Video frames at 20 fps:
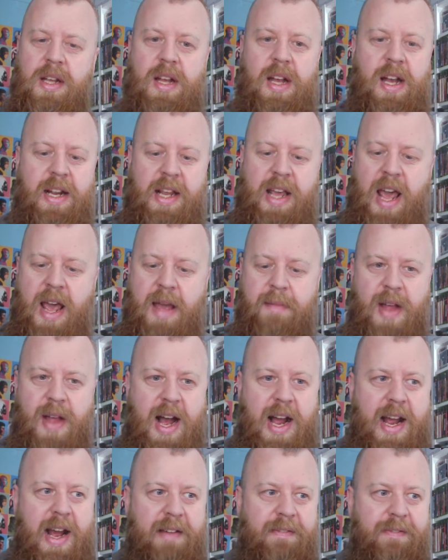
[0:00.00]
A game that
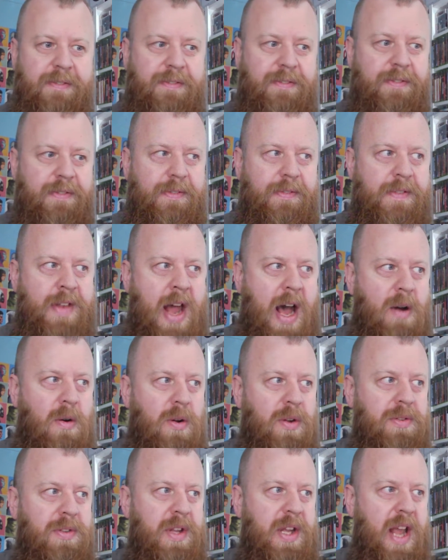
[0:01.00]
I have now
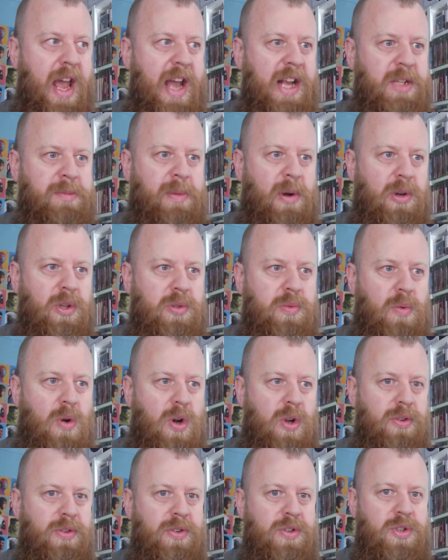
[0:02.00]
on the Xbox One,